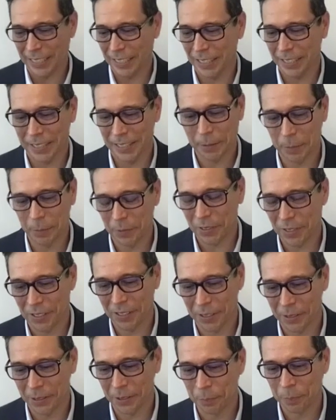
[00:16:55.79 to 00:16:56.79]
Um,
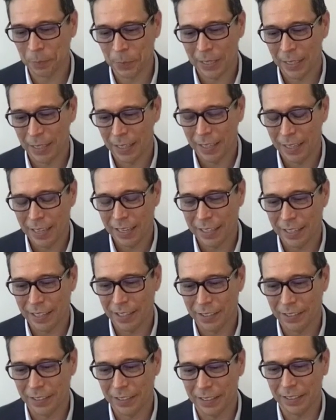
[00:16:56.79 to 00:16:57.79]
so you
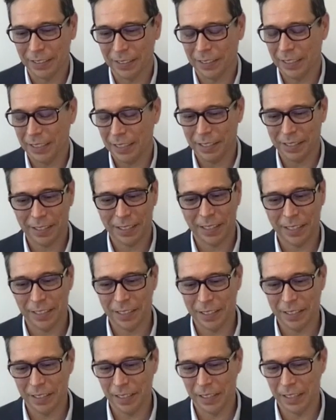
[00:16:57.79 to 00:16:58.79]
know, like I
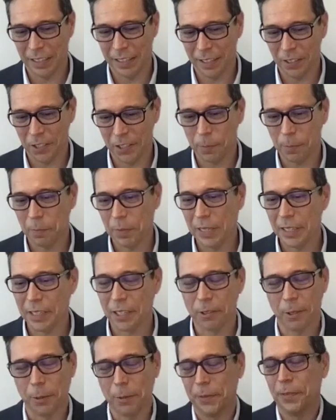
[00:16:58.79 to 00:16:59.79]
said, there's been a
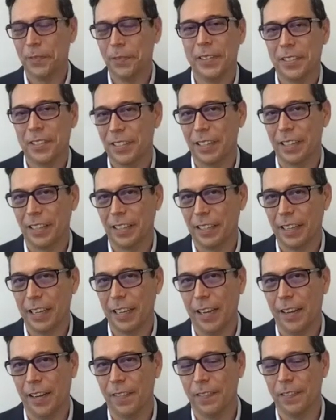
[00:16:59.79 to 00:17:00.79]
group of us that
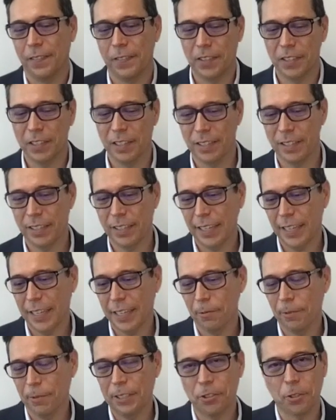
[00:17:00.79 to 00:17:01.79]
have
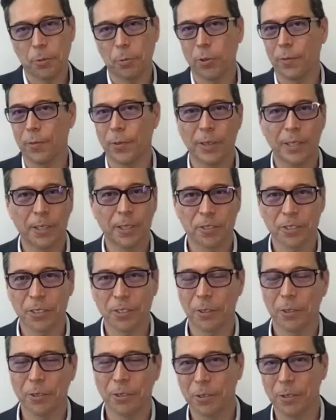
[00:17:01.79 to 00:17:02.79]
seen research portfolios
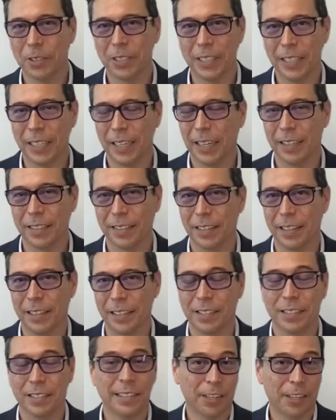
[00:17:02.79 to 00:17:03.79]
go through the
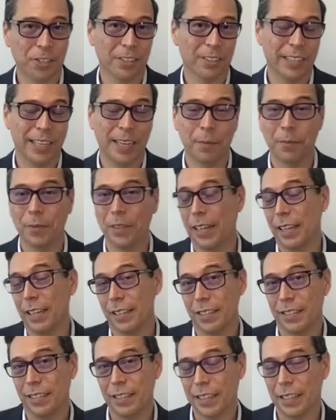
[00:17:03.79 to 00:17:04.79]
ISS National Lab
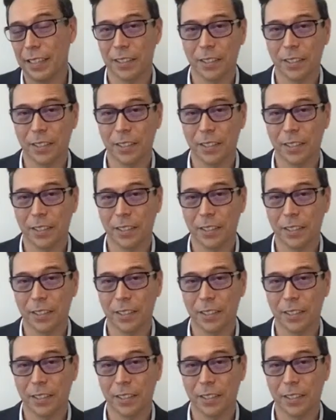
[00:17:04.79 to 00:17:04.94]
and seeing